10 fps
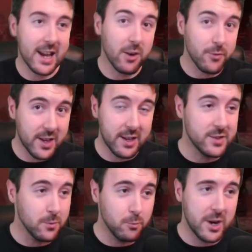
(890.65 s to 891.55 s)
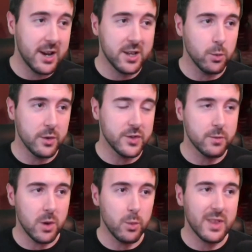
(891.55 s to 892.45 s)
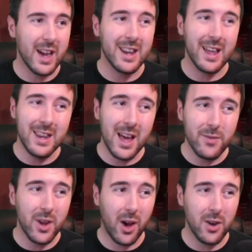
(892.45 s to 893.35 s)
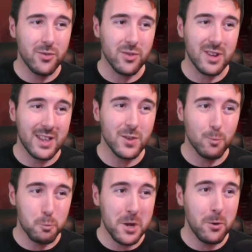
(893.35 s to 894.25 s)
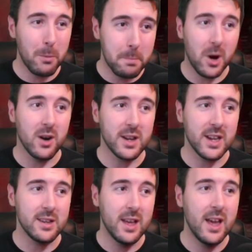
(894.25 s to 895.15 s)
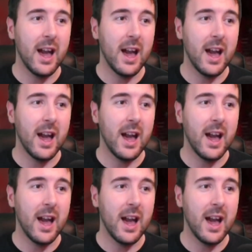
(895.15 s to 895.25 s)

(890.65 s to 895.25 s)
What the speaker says: and I think it's a really good one to run with, and at 1100 it's a real bargain,